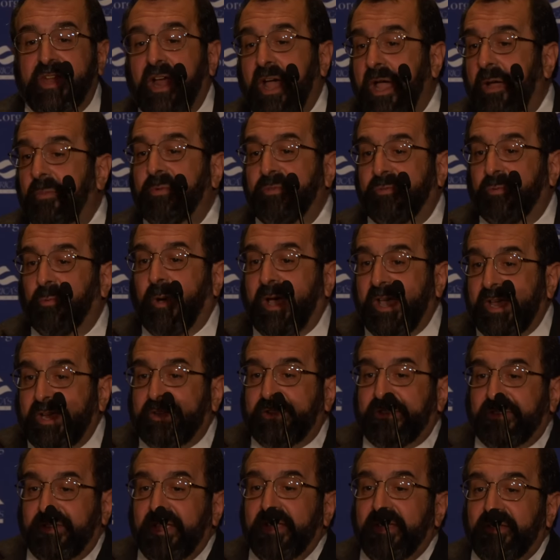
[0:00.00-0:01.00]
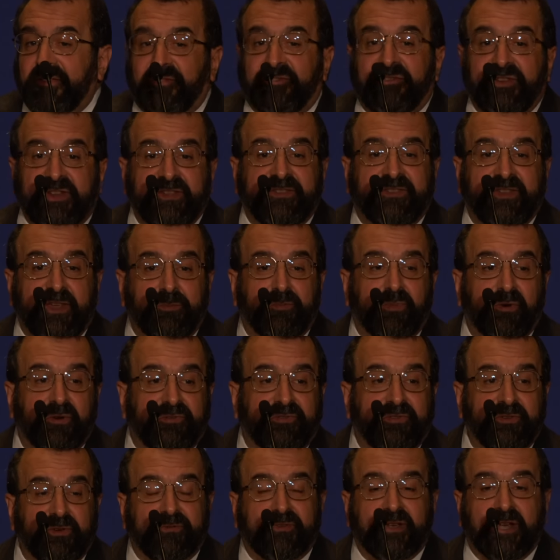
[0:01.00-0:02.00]
that I was white and she is a
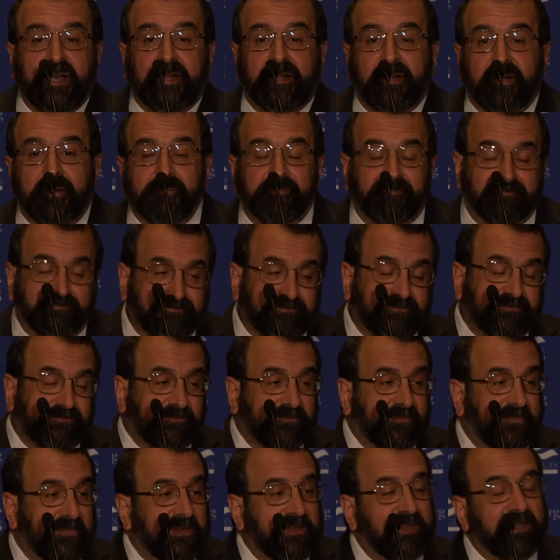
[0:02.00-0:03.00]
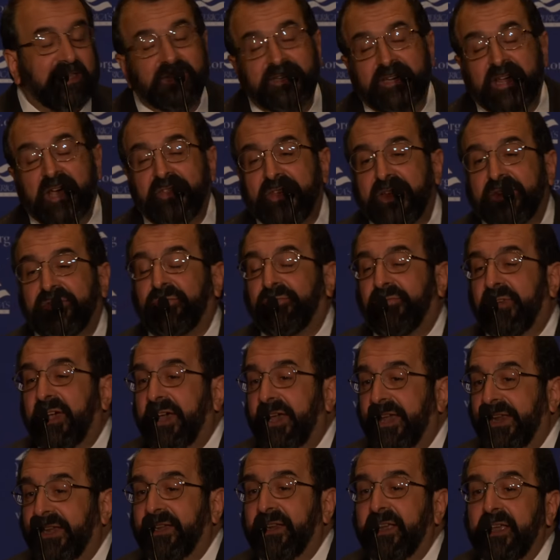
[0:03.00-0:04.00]
person of color. Now that's
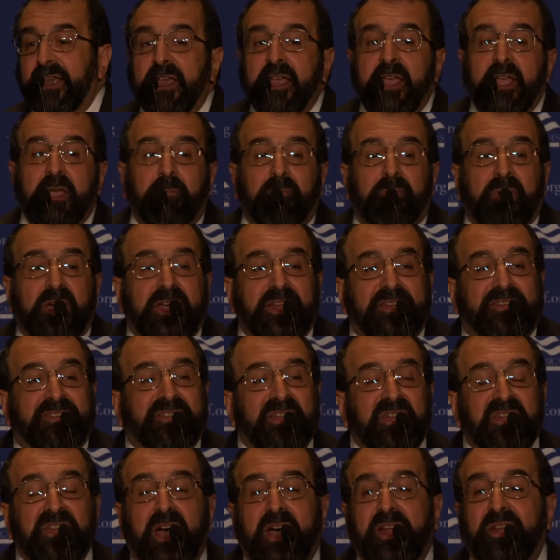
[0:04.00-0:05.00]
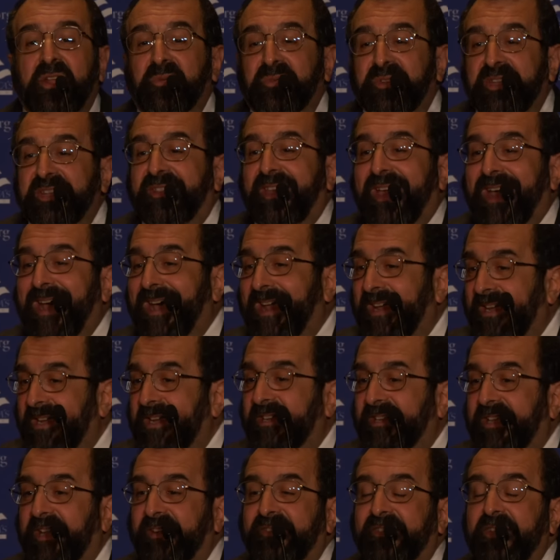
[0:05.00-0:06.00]
fine. But not only that,
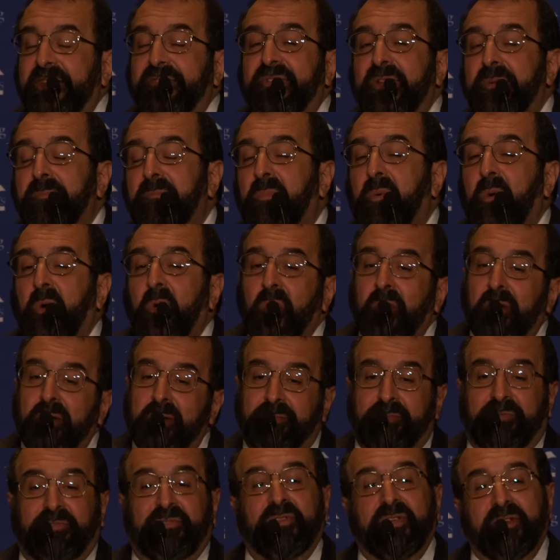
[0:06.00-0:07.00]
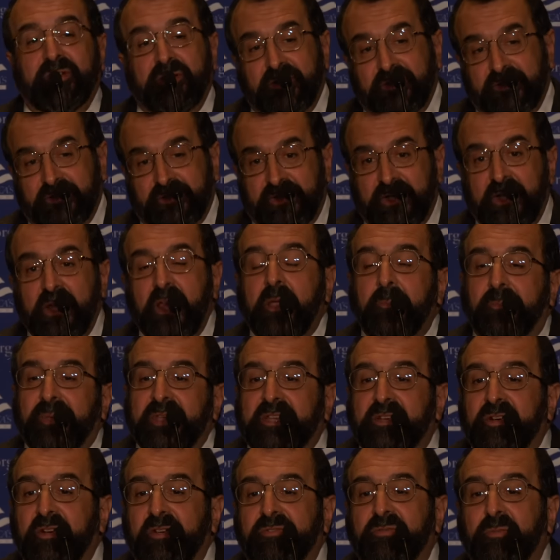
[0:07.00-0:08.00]
it gets even more absurd
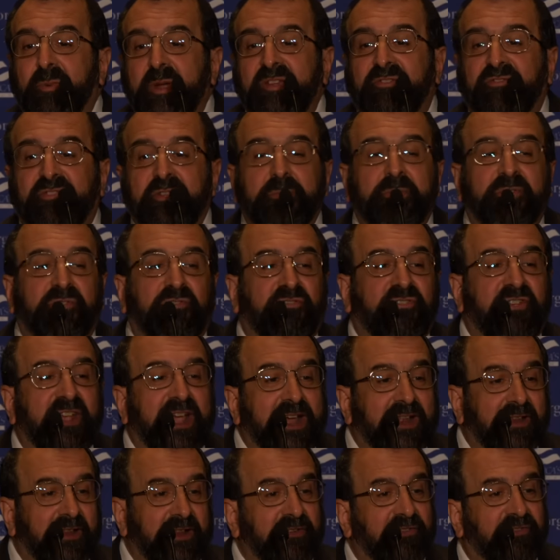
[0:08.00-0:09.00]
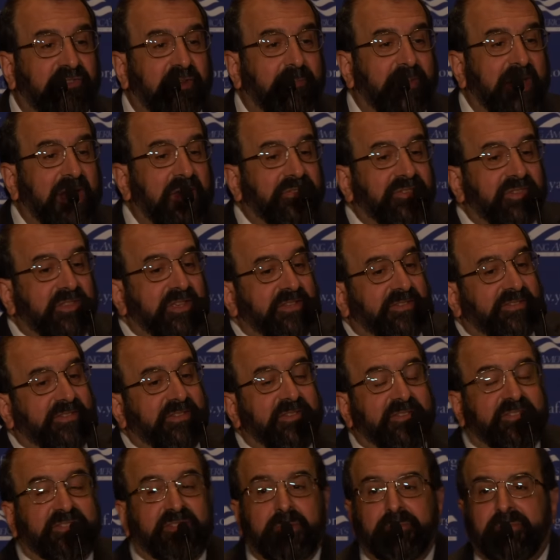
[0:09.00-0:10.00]
because when she was challenged about this,
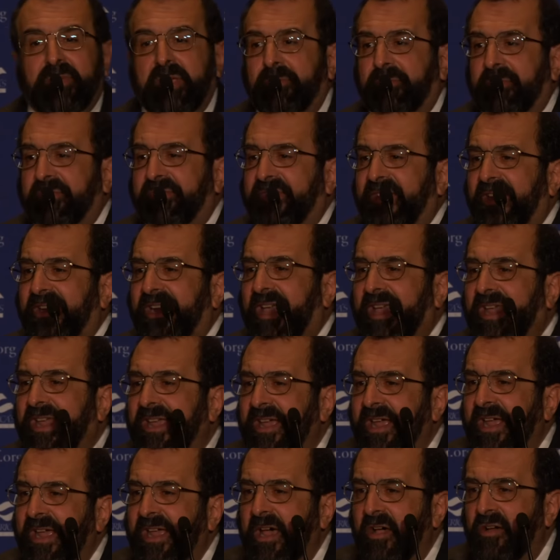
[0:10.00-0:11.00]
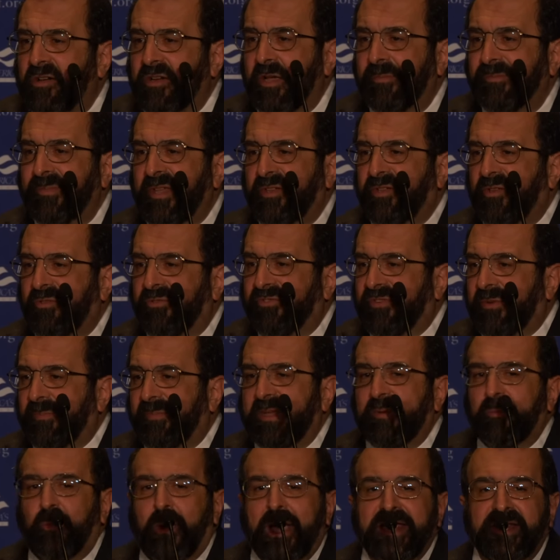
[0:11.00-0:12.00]
and some people said, Hey, how come you used to
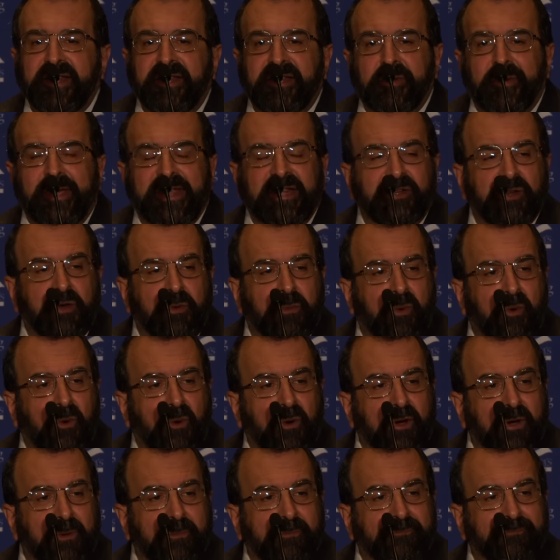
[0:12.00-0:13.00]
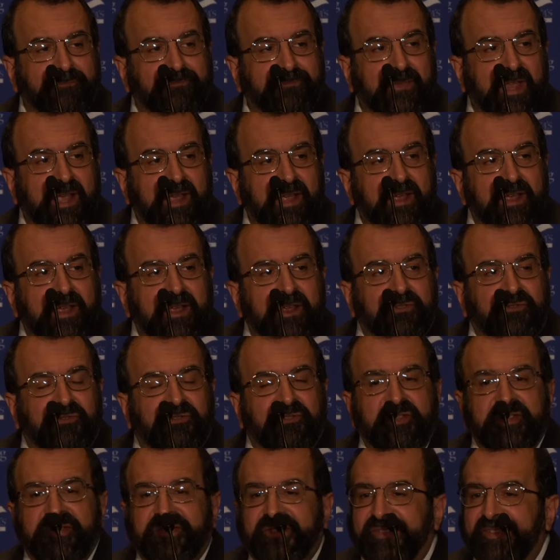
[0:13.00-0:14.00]
be white and you ain't no more?
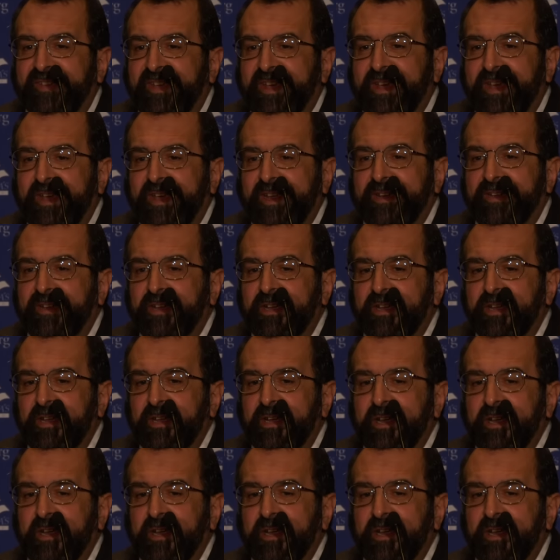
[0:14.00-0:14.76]
She said,